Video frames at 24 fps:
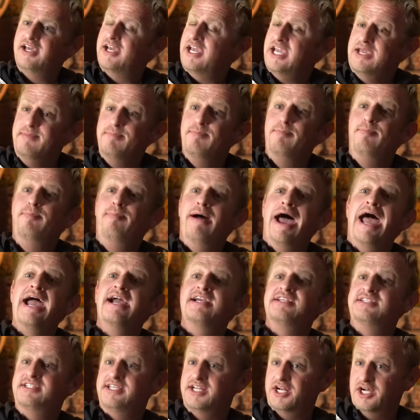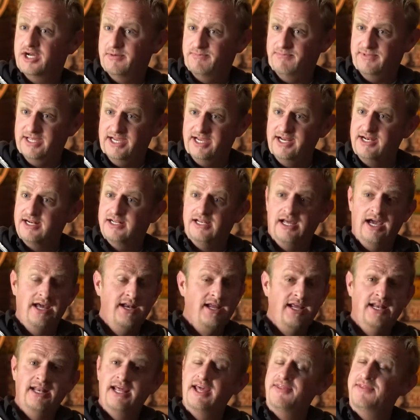He backs it up the incline,
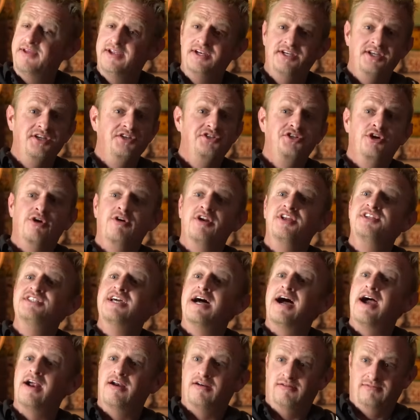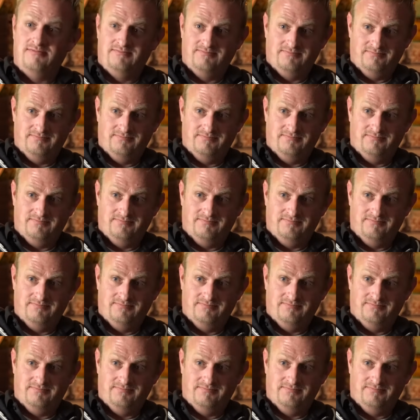and that thing didn't turn a tire.